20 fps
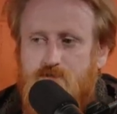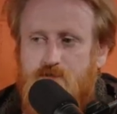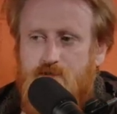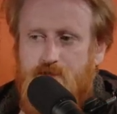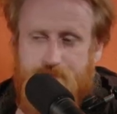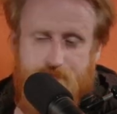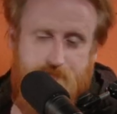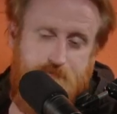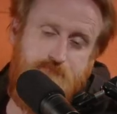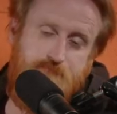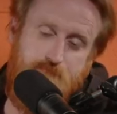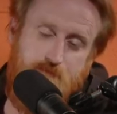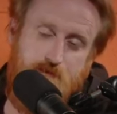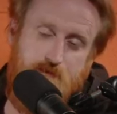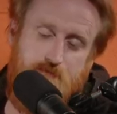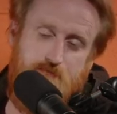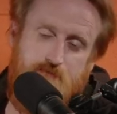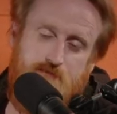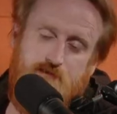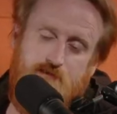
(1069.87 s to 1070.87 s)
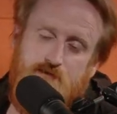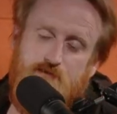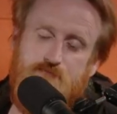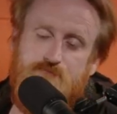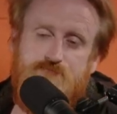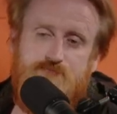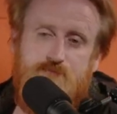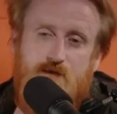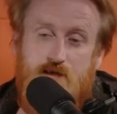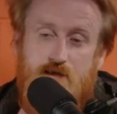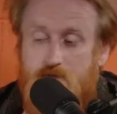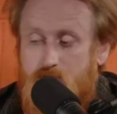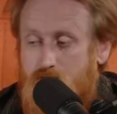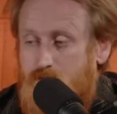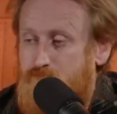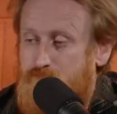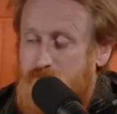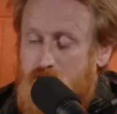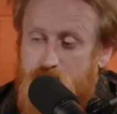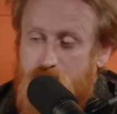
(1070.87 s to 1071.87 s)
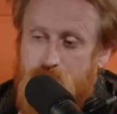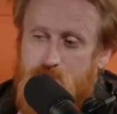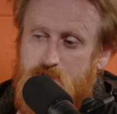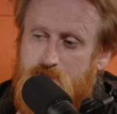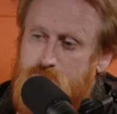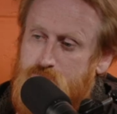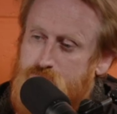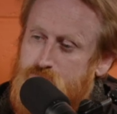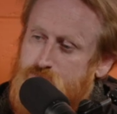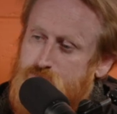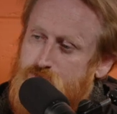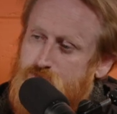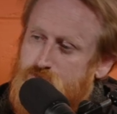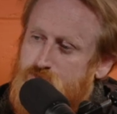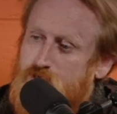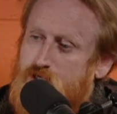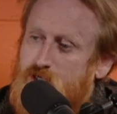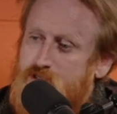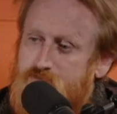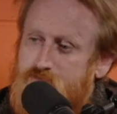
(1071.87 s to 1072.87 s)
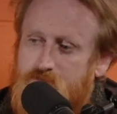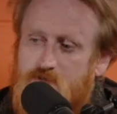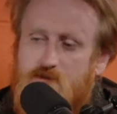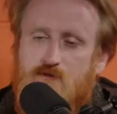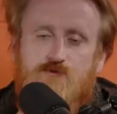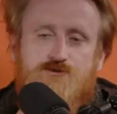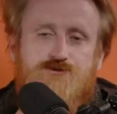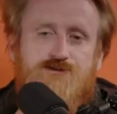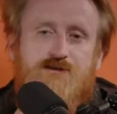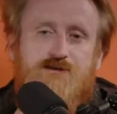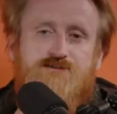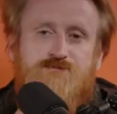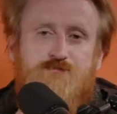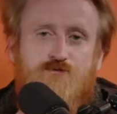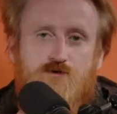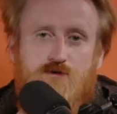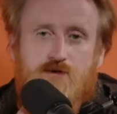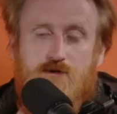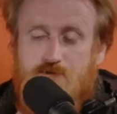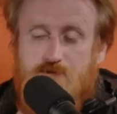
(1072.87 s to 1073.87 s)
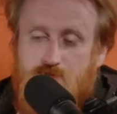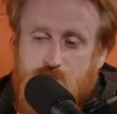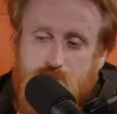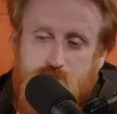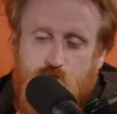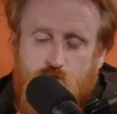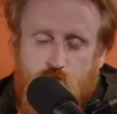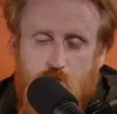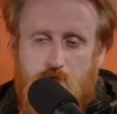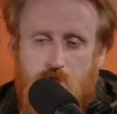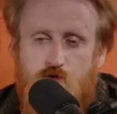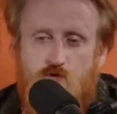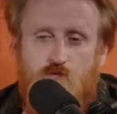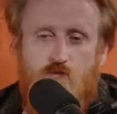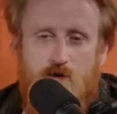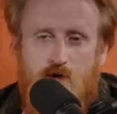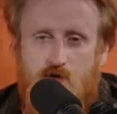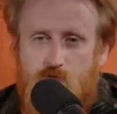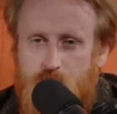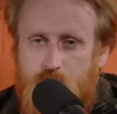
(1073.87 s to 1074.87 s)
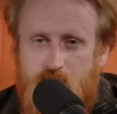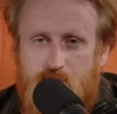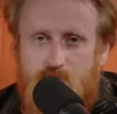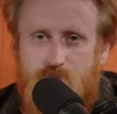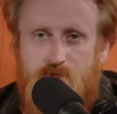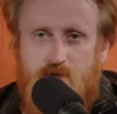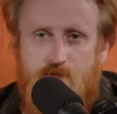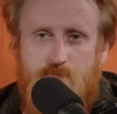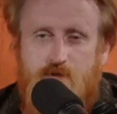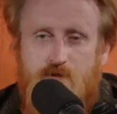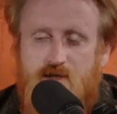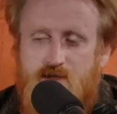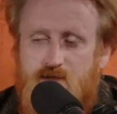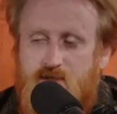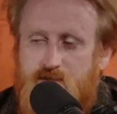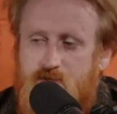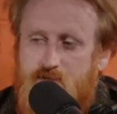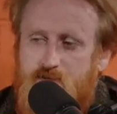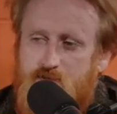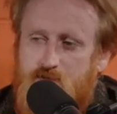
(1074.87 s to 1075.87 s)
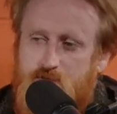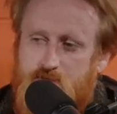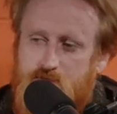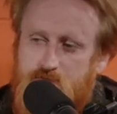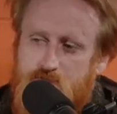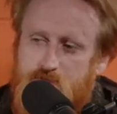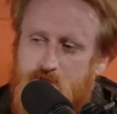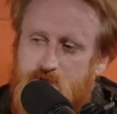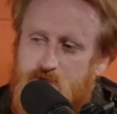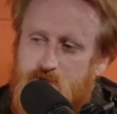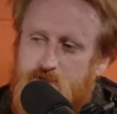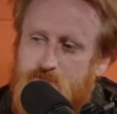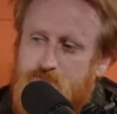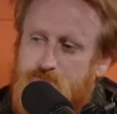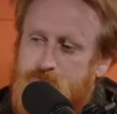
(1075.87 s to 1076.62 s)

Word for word: And it, it you know, it, and maybe your ideology is more you're more well read than me, and and uh,